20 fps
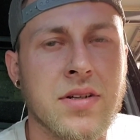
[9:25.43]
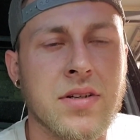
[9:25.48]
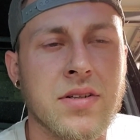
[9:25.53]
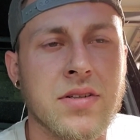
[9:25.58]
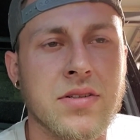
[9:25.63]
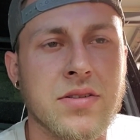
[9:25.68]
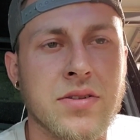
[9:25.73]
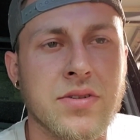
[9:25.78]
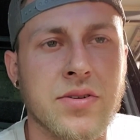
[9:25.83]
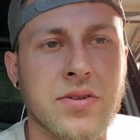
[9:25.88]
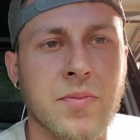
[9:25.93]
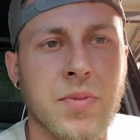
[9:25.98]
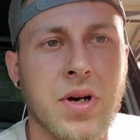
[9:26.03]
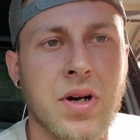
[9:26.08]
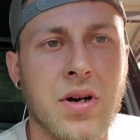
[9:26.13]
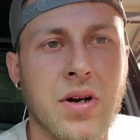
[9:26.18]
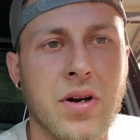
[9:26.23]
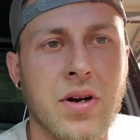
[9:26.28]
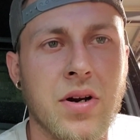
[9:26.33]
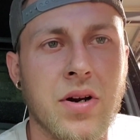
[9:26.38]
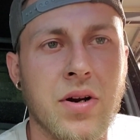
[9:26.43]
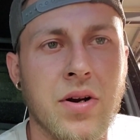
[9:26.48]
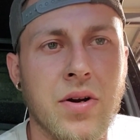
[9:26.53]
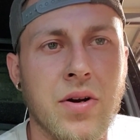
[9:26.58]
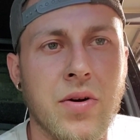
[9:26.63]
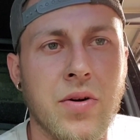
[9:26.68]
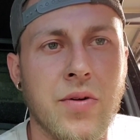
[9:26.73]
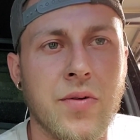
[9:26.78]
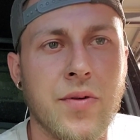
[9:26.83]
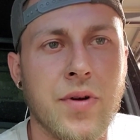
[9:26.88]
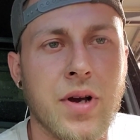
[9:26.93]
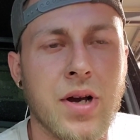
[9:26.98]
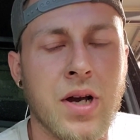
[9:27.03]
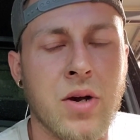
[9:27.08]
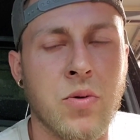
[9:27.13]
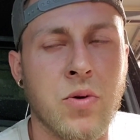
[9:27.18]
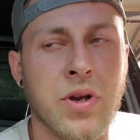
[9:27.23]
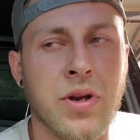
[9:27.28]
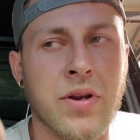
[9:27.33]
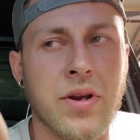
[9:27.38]
So tomorrow I
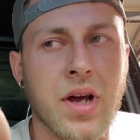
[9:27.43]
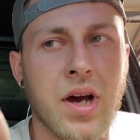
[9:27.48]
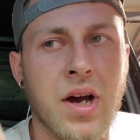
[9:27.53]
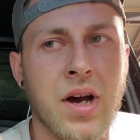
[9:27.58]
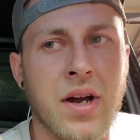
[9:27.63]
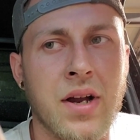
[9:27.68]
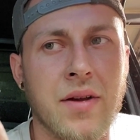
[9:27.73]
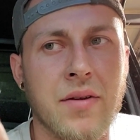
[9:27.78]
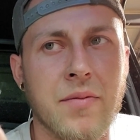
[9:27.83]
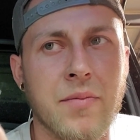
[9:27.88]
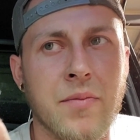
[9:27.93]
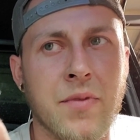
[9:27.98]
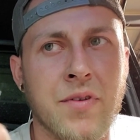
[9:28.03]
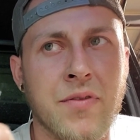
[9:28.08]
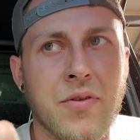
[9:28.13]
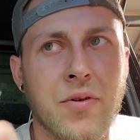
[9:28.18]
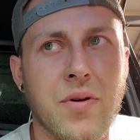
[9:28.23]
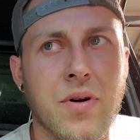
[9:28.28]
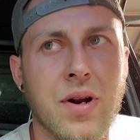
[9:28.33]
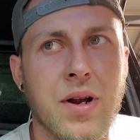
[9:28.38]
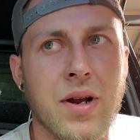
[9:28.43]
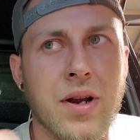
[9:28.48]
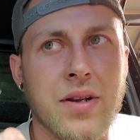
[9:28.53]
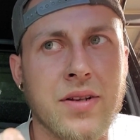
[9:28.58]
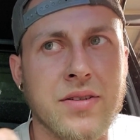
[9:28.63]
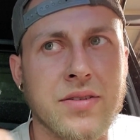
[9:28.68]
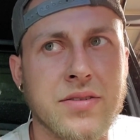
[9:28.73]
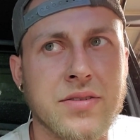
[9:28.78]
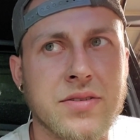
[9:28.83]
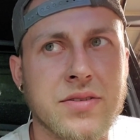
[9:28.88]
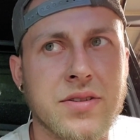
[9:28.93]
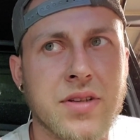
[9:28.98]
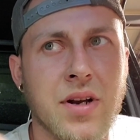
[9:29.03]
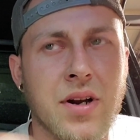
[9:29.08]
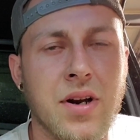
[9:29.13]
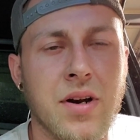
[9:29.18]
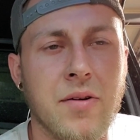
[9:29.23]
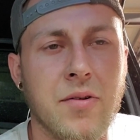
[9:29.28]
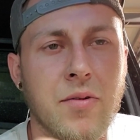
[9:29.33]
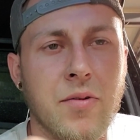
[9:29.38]
would, before I
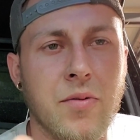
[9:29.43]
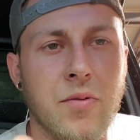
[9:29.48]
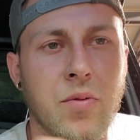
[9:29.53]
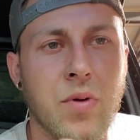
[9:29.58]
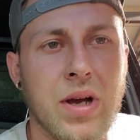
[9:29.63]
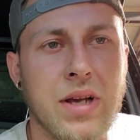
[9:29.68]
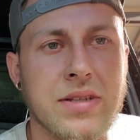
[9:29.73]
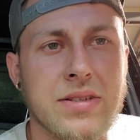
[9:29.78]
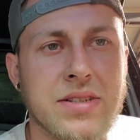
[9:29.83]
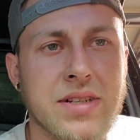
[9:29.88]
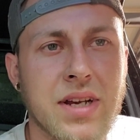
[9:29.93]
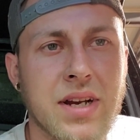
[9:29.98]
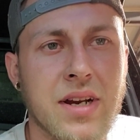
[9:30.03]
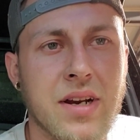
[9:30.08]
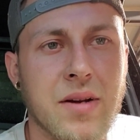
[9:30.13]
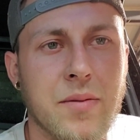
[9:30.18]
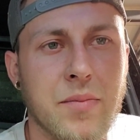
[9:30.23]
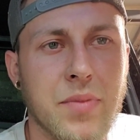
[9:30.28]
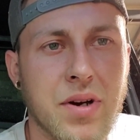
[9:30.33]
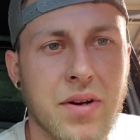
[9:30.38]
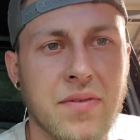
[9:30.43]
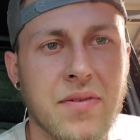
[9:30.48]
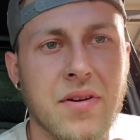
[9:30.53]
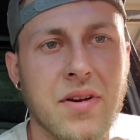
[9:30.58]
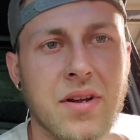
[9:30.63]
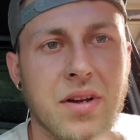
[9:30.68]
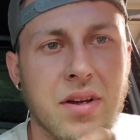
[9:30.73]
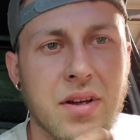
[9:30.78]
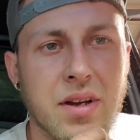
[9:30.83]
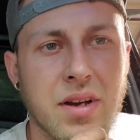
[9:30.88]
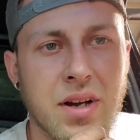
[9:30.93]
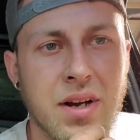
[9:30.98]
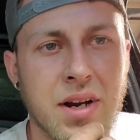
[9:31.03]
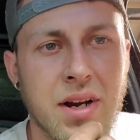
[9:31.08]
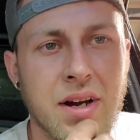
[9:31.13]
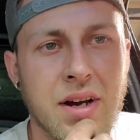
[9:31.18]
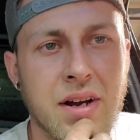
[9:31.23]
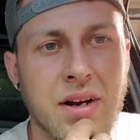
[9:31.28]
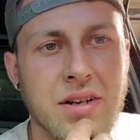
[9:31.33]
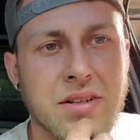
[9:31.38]
start wet sanding and buffing it, I'd
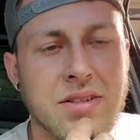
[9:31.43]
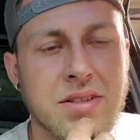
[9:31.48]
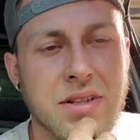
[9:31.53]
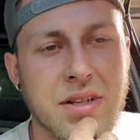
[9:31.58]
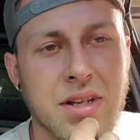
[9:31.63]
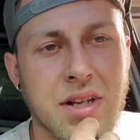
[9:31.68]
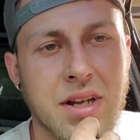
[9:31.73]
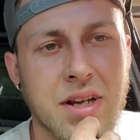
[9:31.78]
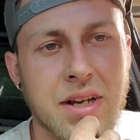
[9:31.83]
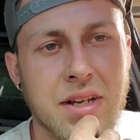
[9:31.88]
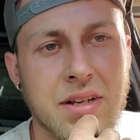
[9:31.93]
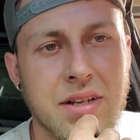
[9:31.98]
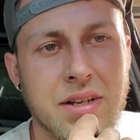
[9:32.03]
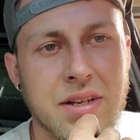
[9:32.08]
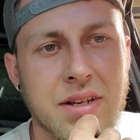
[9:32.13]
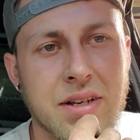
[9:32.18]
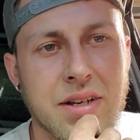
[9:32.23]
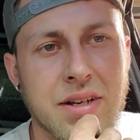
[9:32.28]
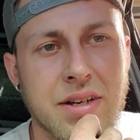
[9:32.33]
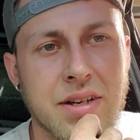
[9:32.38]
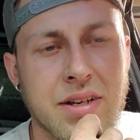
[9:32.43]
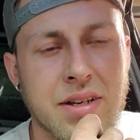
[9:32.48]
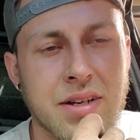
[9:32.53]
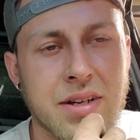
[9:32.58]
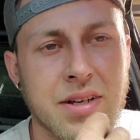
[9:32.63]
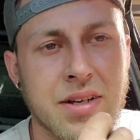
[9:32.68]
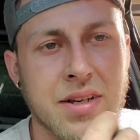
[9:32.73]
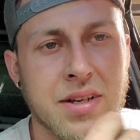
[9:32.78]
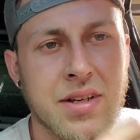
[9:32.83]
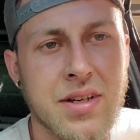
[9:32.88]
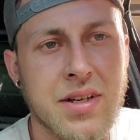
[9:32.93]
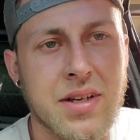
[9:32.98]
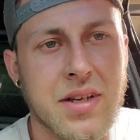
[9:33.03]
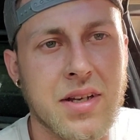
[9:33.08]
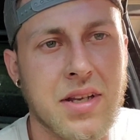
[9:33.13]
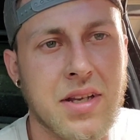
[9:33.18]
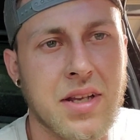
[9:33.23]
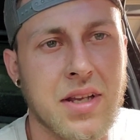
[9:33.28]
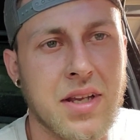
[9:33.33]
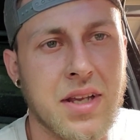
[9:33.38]
honestly like to
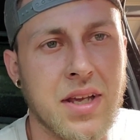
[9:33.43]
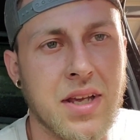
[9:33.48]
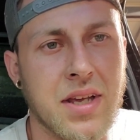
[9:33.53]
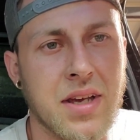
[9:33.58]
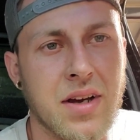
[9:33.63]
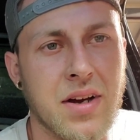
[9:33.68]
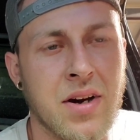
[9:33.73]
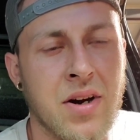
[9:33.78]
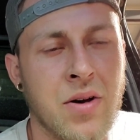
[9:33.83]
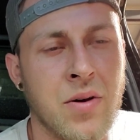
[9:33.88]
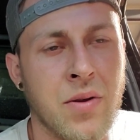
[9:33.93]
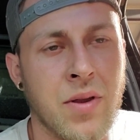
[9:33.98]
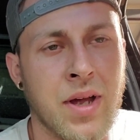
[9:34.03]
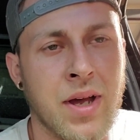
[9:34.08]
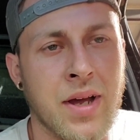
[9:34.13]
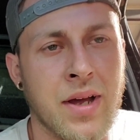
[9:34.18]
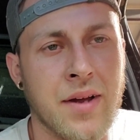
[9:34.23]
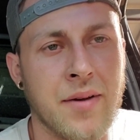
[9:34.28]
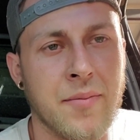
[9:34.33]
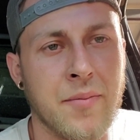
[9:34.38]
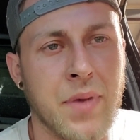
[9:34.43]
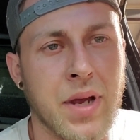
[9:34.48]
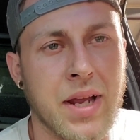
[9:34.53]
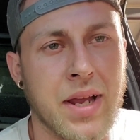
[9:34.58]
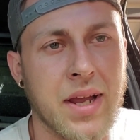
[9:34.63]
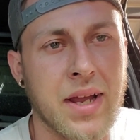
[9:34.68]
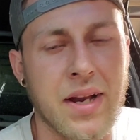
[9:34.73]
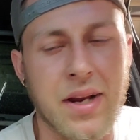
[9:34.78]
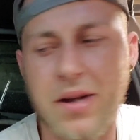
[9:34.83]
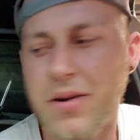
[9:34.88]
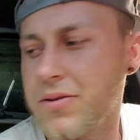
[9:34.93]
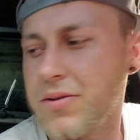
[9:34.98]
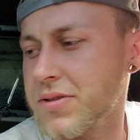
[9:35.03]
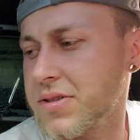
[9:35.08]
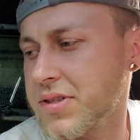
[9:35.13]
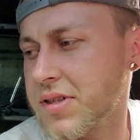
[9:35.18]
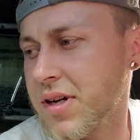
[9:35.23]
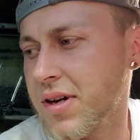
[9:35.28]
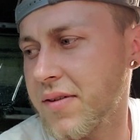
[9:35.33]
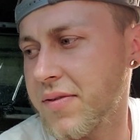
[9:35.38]
get all that mechanical
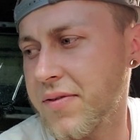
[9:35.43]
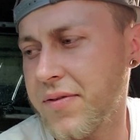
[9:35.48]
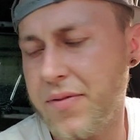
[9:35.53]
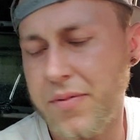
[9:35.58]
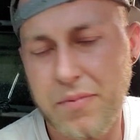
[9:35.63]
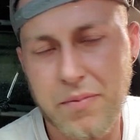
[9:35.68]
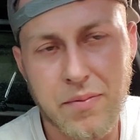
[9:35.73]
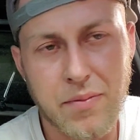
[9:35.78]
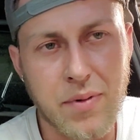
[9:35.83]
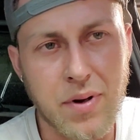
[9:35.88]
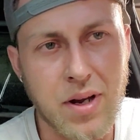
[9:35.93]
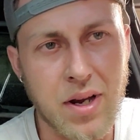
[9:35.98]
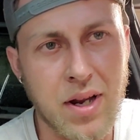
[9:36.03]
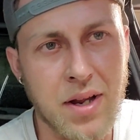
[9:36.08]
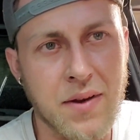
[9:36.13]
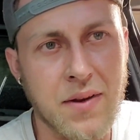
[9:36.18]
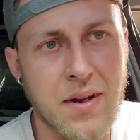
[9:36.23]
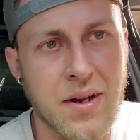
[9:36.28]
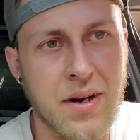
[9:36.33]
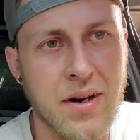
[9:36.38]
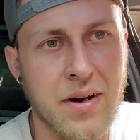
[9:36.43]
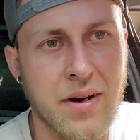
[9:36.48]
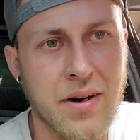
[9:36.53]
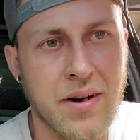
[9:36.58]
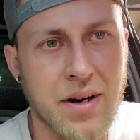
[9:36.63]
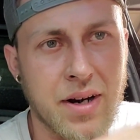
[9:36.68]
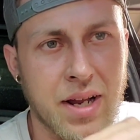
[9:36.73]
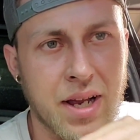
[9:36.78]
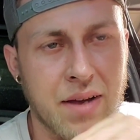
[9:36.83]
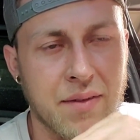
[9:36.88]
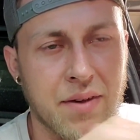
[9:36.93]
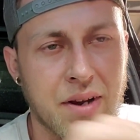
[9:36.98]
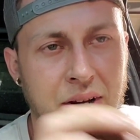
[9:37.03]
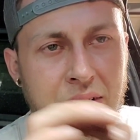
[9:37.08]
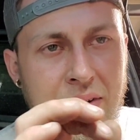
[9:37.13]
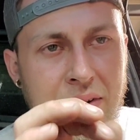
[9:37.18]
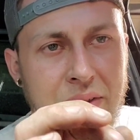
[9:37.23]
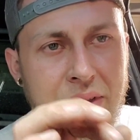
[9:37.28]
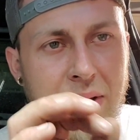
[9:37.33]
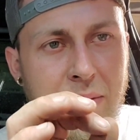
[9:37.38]
stuff in there and have
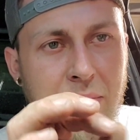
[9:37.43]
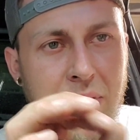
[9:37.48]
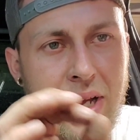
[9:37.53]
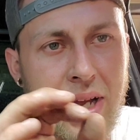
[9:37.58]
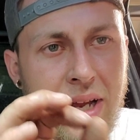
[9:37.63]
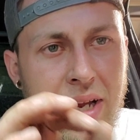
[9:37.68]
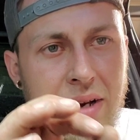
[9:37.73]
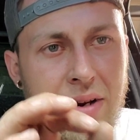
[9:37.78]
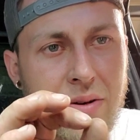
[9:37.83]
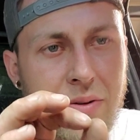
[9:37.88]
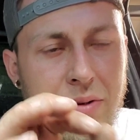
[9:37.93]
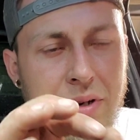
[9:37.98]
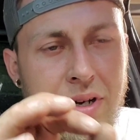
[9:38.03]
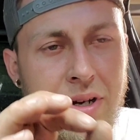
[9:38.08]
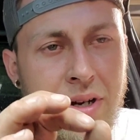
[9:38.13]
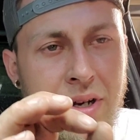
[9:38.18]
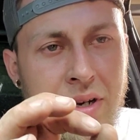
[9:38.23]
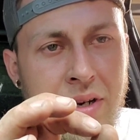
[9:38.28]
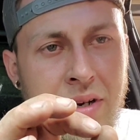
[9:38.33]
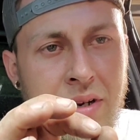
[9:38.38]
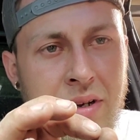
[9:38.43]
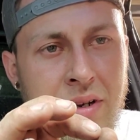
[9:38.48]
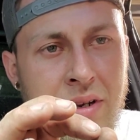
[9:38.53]
everything mechanical done,